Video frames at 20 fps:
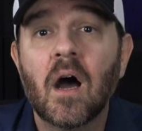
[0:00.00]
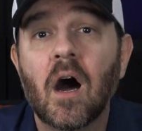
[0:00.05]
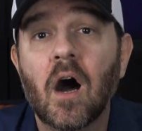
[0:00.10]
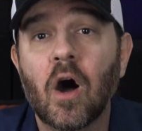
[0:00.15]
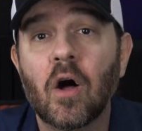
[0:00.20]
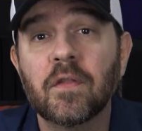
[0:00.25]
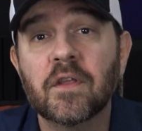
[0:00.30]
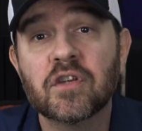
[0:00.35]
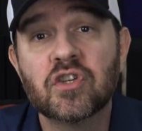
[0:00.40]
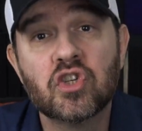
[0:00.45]

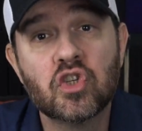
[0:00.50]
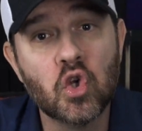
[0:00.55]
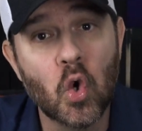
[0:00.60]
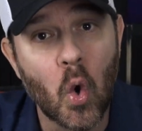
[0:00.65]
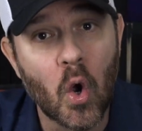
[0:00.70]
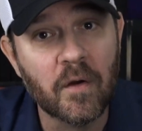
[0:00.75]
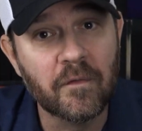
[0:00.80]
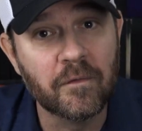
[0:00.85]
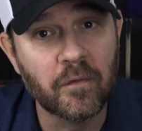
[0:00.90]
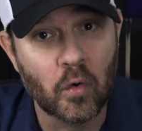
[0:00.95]
All the
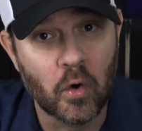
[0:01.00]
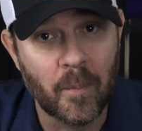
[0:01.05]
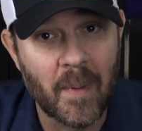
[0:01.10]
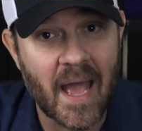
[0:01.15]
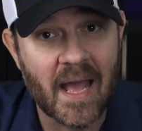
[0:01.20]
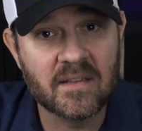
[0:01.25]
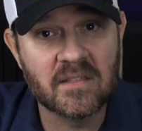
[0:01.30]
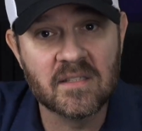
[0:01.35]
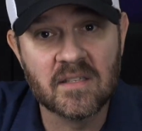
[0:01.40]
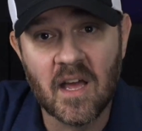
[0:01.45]
short
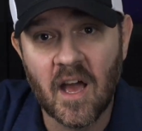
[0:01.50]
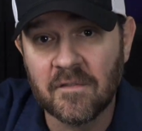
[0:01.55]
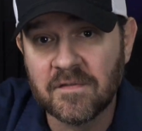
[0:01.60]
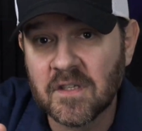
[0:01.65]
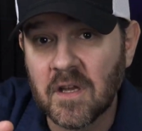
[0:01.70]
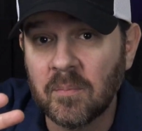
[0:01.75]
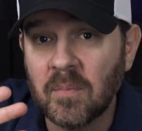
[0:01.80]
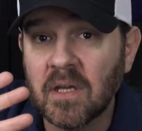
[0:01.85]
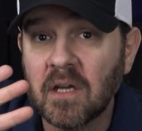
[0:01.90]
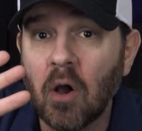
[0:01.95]
format
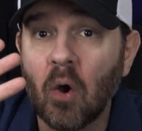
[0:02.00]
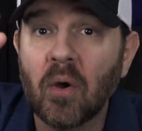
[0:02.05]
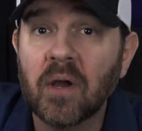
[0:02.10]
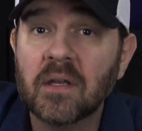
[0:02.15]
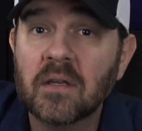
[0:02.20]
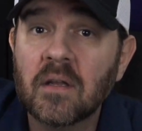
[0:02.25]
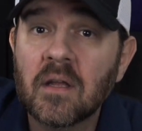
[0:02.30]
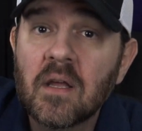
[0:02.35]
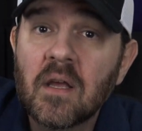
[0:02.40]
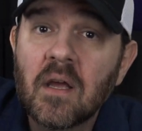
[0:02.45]
stuff's going to be
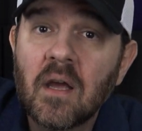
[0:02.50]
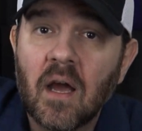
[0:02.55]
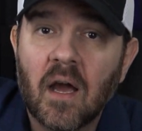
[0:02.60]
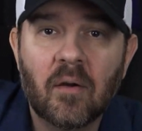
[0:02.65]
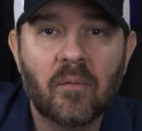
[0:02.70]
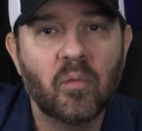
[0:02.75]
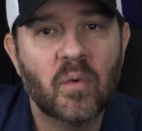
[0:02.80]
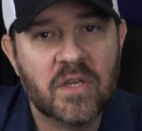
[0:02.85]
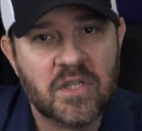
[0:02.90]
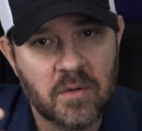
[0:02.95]
going,
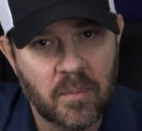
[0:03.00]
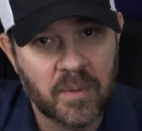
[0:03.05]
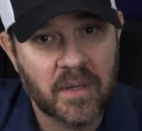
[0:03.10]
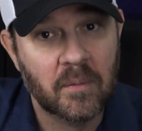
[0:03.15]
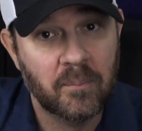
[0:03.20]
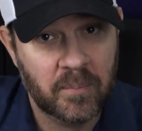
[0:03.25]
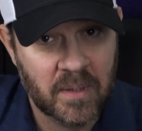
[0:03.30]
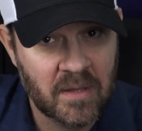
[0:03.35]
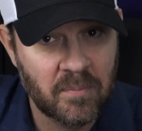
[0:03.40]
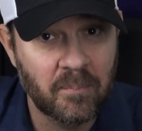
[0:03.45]
which will
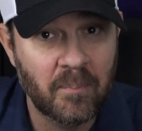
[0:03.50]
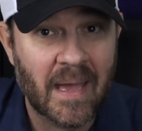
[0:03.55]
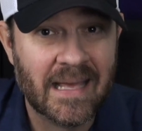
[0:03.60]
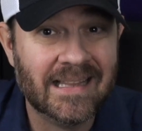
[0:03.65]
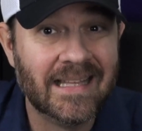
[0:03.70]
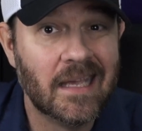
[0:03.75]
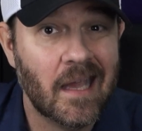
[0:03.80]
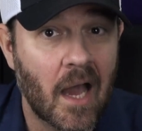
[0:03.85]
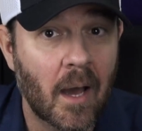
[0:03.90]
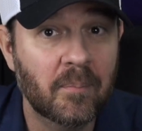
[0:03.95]
be
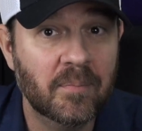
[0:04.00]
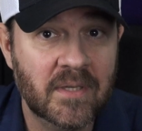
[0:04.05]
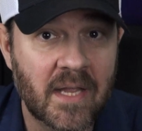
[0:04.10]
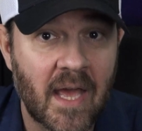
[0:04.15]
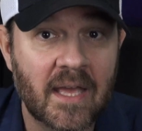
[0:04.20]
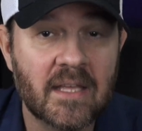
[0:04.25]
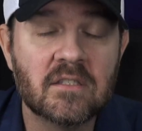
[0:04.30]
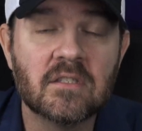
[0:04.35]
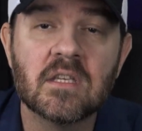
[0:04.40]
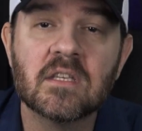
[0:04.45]
mainly
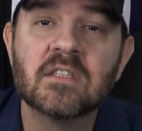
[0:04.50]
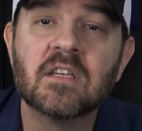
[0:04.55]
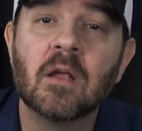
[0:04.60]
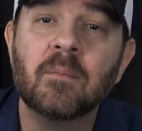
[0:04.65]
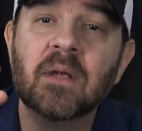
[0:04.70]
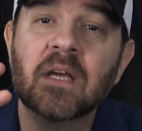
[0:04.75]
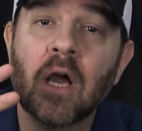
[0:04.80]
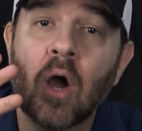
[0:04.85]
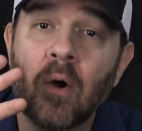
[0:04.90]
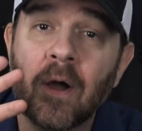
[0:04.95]
updates, is
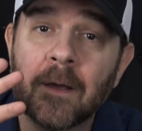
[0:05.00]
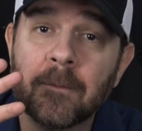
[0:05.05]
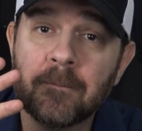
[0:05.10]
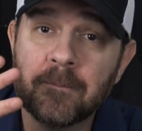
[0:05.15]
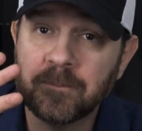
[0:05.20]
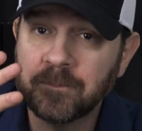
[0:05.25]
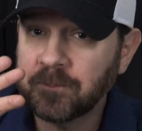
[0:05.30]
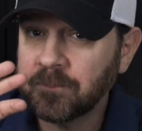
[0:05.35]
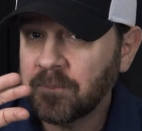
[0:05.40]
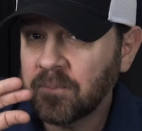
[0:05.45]
going to be going
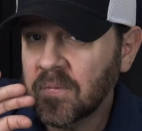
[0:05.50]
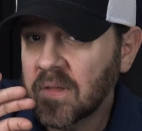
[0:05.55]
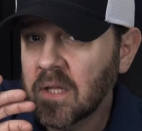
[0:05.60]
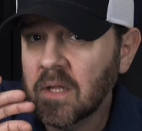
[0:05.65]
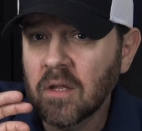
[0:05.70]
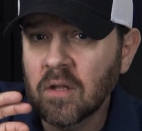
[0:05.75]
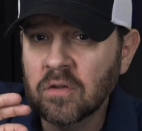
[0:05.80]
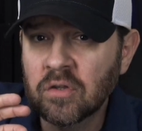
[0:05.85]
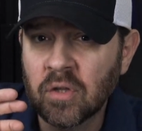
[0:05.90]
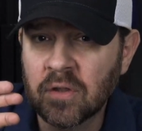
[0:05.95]

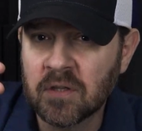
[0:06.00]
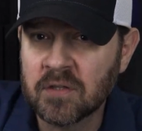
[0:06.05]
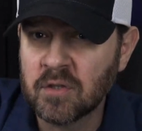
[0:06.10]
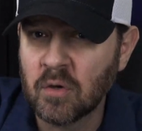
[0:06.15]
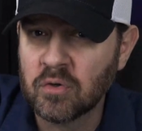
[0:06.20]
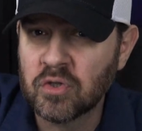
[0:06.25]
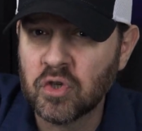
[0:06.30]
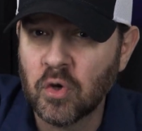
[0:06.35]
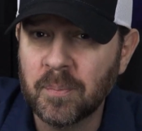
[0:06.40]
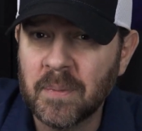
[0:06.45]
to the
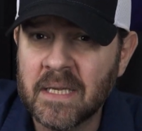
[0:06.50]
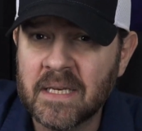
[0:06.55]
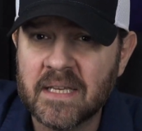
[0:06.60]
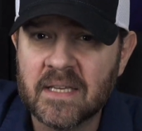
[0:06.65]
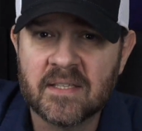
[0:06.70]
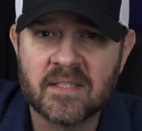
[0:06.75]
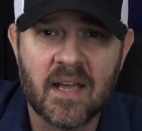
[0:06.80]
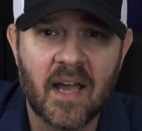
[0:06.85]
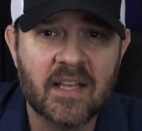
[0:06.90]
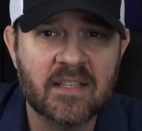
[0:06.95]
social
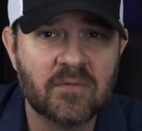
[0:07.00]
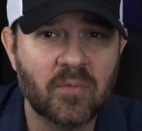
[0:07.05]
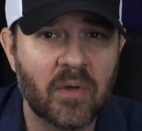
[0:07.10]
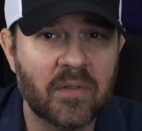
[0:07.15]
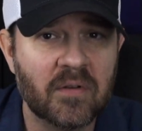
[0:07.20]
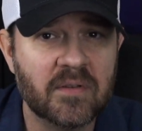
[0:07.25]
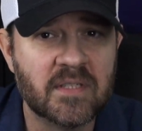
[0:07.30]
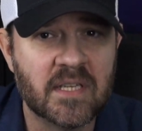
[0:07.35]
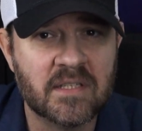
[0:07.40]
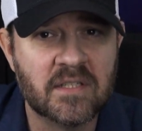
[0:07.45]
media sites,
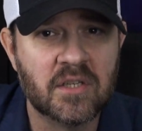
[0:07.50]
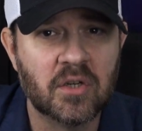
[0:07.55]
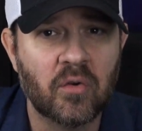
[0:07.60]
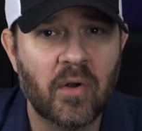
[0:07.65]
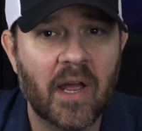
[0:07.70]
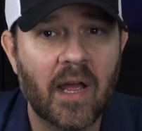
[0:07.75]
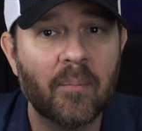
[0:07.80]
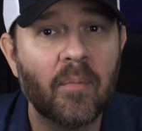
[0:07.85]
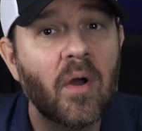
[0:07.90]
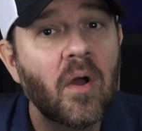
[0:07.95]
whether it's
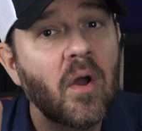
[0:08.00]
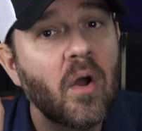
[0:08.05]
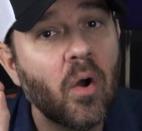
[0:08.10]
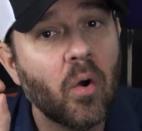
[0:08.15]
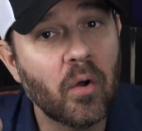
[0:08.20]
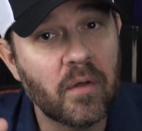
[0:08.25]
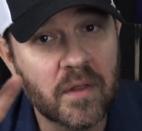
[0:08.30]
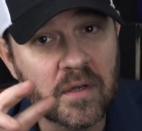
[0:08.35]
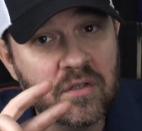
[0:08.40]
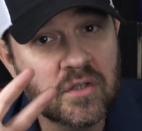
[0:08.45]
Instagram
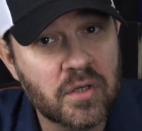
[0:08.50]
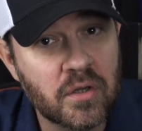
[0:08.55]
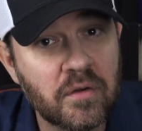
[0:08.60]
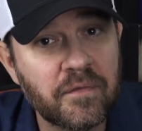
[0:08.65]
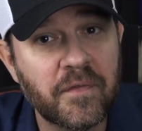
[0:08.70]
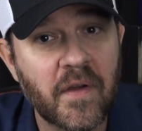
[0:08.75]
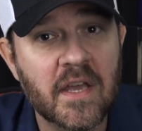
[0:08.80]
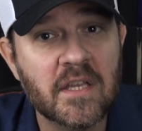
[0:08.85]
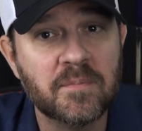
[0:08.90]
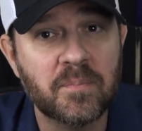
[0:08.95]
or the
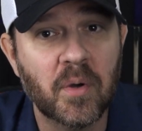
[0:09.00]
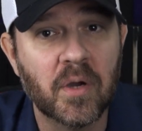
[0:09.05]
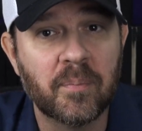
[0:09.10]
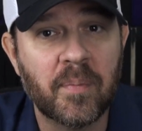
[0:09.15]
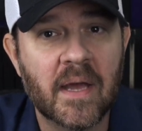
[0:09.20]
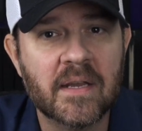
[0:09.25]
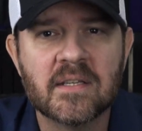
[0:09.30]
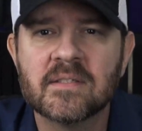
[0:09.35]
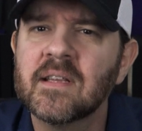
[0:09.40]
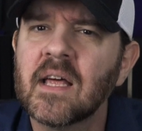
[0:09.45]
2 Facebook
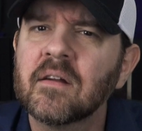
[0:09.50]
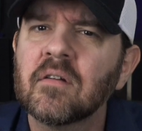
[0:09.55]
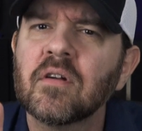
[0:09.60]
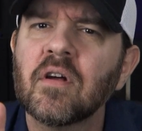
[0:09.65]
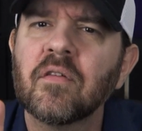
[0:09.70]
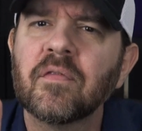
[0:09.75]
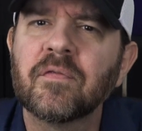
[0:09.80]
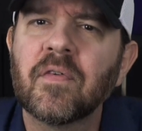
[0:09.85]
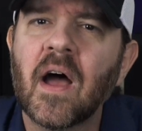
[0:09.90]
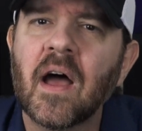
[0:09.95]
pages. I don't
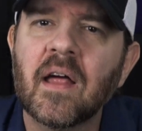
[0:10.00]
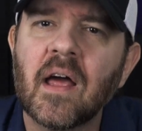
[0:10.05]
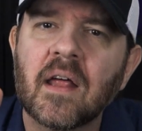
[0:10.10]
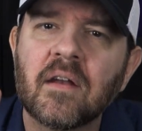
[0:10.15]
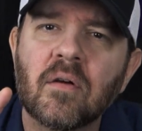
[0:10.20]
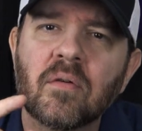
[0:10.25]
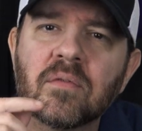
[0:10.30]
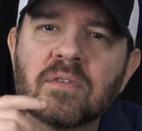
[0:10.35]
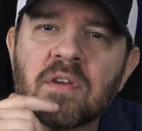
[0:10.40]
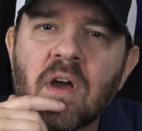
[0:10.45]
know if I
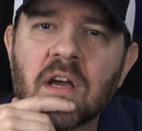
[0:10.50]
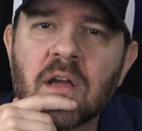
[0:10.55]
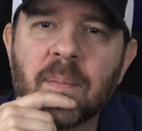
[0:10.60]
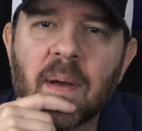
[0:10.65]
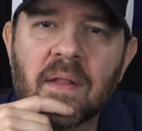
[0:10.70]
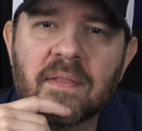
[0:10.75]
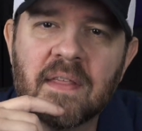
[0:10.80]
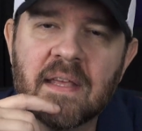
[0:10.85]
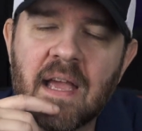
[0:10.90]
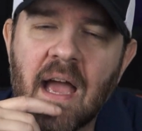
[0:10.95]
don't talk
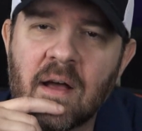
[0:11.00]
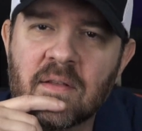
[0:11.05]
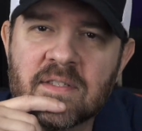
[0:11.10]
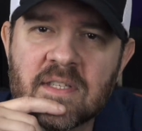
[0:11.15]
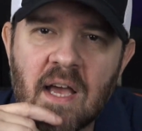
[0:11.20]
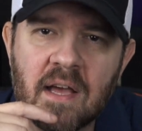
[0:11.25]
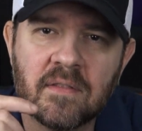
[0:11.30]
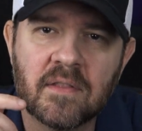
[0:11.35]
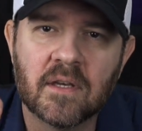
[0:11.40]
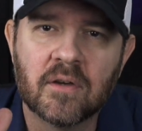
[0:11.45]
about the
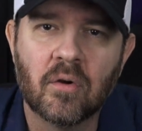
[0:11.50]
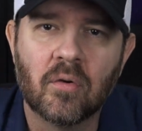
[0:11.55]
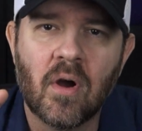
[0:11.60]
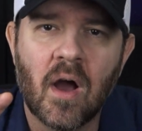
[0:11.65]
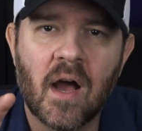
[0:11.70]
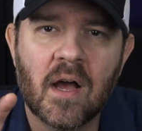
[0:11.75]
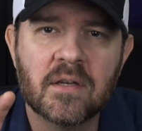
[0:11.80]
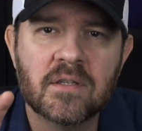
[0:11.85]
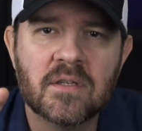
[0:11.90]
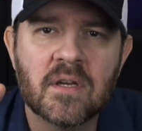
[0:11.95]
Outside the
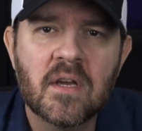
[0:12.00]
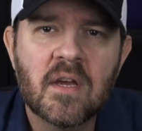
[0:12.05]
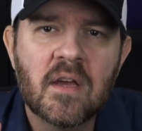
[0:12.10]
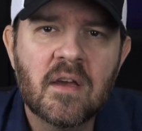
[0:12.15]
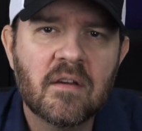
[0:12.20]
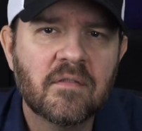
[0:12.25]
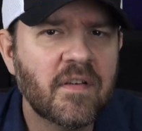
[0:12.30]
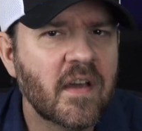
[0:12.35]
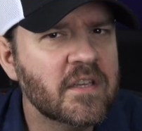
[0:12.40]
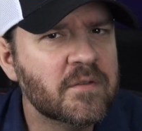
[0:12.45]
Garage
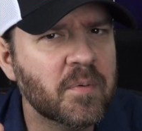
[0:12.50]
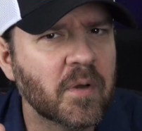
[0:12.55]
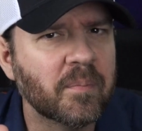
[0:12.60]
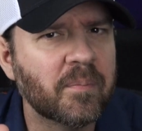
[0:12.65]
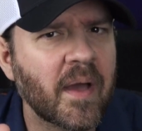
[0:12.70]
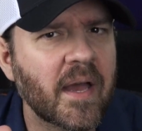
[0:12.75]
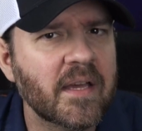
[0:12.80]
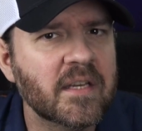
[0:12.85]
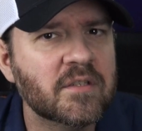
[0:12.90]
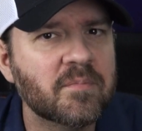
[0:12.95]

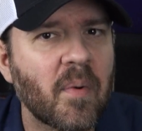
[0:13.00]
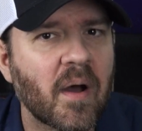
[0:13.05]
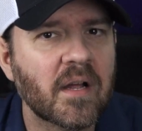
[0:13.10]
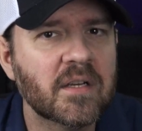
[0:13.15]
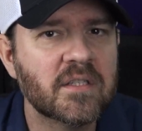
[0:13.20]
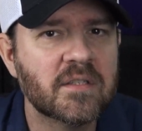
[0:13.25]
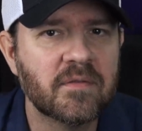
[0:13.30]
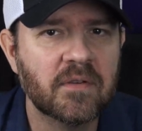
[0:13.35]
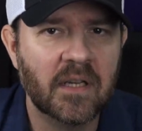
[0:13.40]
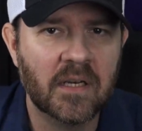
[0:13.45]
Facebook page
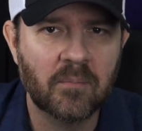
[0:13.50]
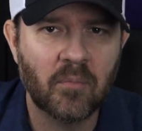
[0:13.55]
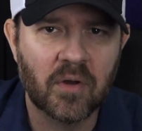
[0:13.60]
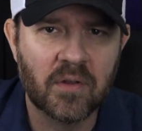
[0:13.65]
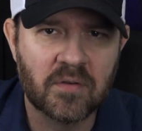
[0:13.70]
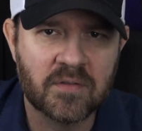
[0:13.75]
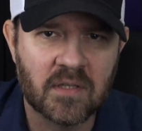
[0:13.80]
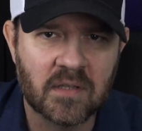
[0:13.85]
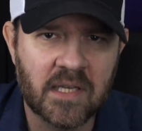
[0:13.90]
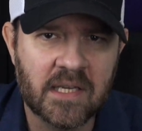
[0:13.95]
much anymore.
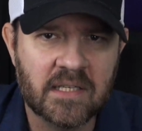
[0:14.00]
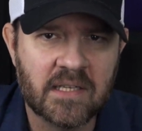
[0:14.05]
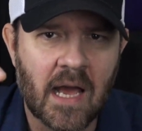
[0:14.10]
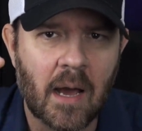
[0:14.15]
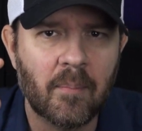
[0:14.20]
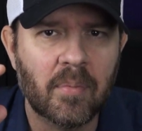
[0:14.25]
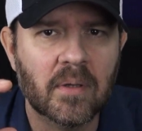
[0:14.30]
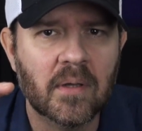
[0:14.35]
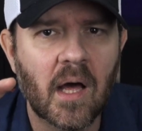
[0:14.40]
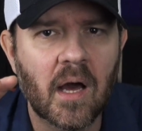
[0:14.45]
There's a link
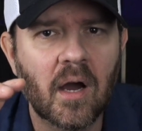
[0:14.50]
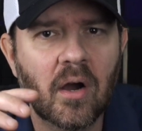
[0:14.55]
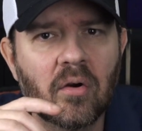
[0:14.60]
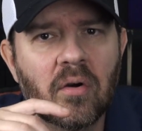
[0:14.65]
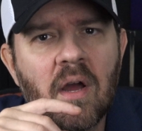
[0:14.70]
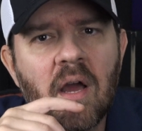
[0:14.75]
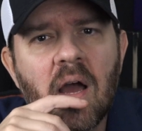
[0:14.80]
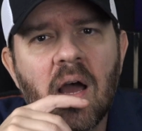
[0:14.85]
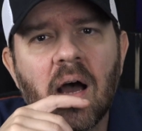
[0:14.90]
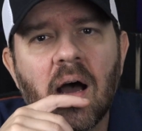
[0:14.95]
down below.